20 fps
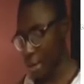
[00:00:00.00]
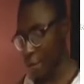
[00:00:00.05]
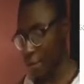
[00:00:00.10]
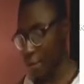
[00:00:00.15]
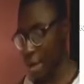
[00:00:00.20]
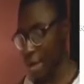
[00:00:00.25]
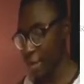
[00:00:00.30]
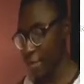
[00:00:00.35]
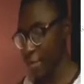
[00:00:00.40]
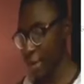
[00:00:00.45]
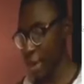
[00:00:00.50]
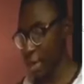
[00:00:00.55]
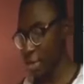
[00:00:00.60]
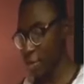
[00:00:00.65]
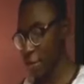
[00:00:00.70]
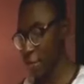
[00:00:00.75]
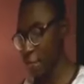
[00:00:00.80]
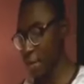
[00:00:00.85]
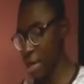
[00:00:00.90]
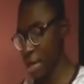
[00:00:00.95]
for any values
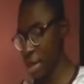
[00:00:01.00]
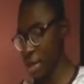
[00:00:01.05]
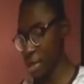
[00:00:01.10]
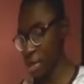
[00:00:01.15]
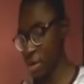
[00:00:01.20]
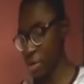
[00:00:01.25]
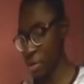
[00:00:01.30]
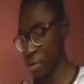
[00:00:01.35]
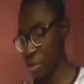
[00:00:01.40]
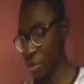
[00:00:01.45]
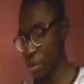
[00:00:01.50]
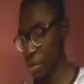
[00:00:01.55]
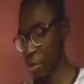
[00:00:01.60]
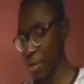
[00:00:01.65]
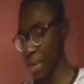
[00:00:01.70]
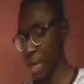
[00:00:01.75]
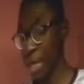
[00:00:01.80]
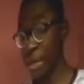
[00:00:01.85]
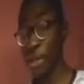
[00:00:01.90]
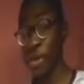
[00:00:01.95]
of p and q,
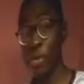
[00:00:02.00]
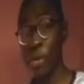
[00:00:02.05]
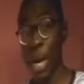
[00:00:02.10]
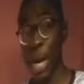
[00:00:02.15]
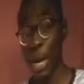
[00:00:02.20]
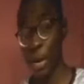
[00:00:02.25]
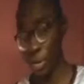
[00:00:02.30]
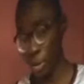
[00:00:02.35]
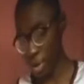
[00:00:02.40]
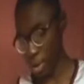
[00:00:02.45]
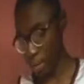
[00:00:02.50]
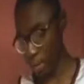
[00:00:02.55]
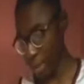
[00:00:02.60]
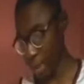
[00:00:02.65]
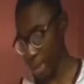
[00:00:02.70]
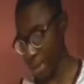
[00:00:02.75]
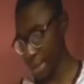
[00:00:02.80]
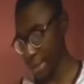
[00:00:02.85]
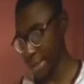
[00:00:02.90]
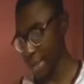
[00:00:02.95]
y equals
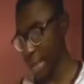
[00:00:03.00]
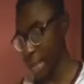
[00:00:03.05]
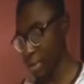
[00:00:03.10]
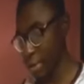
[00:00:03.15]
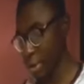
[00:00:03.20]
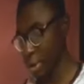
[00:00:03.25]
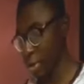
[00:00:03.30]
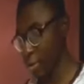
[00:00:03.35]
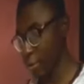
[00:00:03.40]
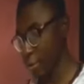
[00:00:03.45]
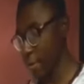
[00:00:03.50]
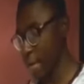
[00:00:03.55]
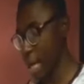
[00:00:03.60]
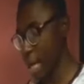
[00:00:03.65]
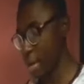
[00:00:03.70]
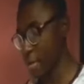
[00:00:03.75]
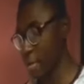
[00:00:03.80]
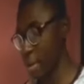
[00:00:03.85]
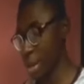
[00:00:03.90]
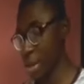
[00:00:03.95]
p is the equation of the
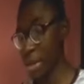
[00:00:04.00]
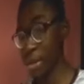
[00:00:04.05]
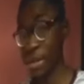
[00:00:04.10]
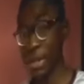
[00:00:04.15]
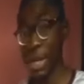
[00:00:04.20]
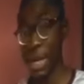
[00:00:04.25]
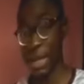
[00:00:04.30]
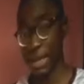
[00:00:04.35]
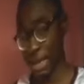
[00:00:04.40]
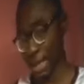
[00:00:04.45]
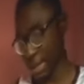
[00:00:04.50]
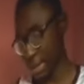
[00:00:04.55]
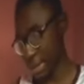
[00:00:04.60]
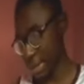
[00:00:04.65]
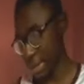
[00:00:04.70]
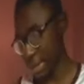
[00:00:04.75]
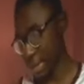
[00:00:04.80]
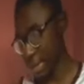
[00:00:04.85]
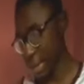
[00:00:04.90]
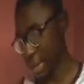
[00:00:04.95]
line parallel to the
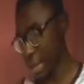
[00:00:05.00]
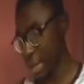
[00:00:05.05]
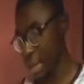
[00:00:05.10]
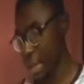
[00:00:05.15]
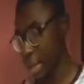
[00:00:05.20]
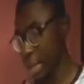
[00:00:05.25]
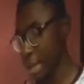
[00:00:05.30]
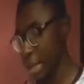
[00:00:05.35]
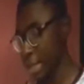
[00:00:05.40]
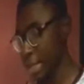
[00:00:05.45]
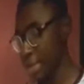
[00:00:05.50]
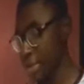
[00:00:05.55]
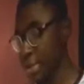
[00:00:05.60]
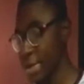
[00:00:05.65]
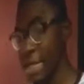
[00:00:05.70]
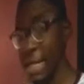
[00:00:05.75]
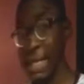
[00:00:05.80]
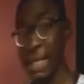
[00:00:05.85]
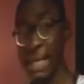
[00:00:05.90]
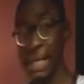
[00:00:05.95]
x-axis, its
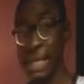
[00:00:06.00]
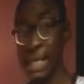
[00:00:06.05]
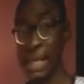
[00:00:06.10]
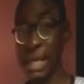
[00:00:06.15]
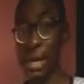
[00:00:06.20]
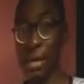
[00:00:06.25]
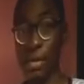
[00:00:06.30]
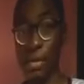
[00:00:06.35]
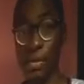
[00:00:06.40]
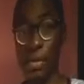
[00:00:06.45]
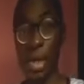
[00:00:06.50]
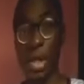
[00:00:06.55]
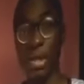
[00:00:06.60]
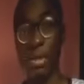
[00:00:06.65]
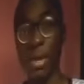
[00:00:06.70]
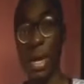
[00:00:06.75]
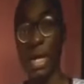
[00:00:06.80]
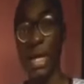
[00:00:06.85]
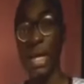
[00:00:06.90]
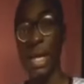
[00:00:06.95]
gradient is 0.
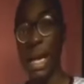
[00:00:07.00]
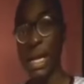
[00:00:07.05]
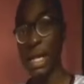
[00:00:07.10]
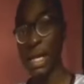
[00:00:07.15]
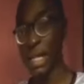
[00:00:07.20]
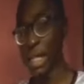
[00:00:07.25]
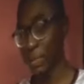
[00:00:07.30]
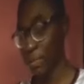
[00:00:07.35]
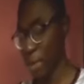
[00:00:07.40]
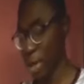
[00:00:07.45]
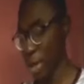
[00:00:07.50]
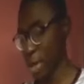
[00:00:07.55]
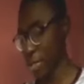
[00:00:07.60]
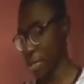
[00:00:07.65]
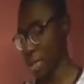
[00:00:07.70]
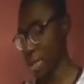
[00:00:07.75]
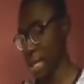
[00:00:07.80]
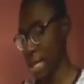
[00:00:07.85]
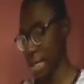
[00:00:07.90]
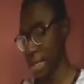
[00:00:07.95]
So any line that is parallel
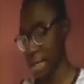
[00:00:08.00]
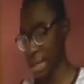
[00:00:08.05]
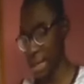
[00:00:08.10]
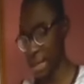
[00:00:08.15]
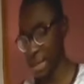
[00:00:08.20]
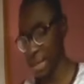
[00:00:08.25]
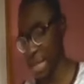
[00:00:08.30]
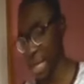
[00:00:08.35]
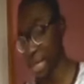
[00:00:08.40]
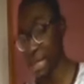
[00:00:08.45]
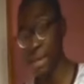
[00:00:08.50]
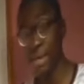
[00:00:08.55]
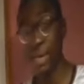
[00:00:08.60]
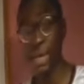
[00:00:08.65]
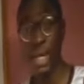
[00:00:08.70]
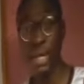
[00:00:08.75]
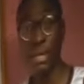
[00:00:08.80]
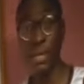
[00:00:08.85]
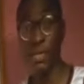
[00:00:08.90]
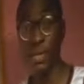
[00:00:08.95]
to the x-axis has a
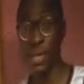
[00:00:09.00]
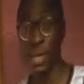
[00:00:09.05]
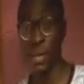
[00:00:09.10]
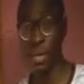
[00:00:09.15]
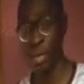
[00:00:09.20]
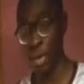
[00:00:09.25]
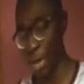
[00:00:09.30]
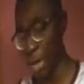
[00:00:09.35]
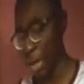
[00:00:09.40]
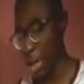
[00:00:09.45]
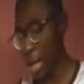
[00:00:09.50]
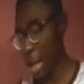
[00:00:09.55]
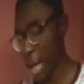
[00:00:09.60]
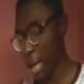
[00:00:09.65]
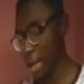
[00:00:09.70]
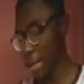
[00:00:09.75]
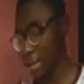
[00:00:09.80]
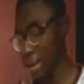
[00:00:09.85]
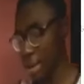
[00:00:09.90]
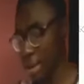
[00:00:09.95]
gradient of 0,
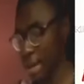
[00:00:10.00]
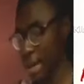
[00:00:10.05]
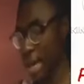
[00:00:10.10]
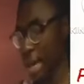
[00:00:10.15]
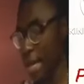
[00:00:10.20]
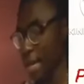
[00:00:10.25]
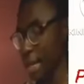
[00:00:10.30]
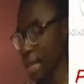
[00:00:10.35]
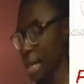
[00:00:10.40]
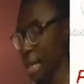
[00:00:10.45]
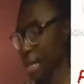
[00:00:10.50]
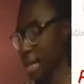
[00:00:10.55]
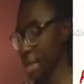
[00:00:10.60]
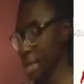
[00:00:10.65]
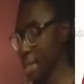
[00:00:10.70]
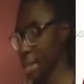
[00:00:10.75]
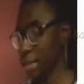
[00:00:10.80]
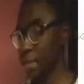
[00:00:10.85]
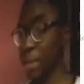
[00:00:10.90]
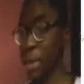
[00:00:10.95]
and rather any line
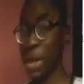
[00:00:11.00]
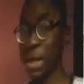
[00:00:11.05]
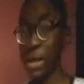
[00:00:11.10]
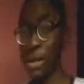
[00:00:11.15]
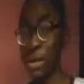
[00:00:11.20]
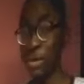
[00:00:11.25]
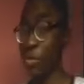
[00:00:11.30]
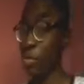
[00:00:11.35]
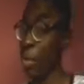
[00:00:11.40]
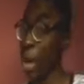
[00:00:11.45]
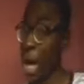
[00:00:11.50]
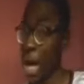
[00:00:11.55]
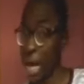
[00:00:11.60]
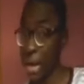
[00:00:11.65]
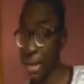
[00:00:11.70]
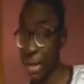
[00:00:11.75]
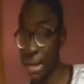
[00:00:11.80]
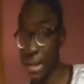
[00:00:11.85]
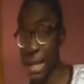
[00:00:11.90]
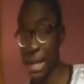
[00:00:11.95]
that is parallel to the
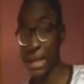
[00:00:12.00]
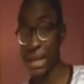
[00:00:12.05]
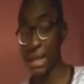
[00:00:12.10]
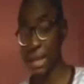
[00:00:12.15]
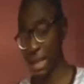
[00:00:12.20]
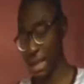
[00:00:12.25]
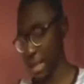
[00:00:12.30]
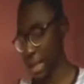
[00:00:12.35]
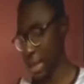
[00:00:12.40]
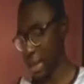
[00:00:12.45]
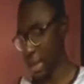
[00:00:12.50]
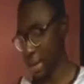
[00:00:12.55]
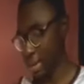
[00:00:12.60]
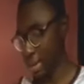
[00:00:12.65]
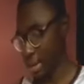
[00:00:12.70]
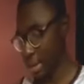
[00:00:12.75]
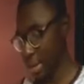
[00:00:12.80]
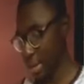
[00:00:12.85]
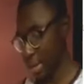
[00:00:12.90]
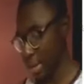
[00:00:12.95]
y-axis has a
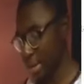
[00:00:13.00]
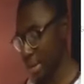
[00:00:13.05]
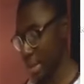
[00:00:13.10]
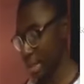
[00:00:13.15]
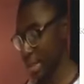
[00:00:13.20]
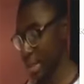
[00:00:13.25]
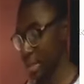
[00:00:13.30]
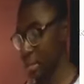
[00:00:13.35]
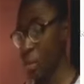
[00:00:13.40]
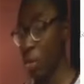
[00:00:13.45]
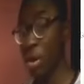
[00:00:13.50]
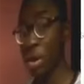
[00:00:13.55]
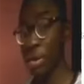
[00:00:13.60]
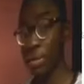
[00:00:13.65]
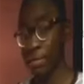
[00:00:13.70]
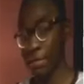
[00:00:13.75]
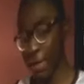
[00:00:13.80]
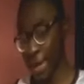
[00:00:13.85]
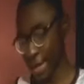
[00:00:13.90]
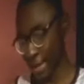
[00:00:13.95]
gradient that is
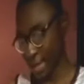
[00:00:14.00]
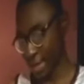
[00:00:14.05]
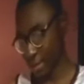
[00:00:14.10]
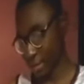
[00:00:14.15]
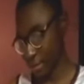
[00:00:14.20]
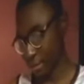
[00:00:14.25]
undefined.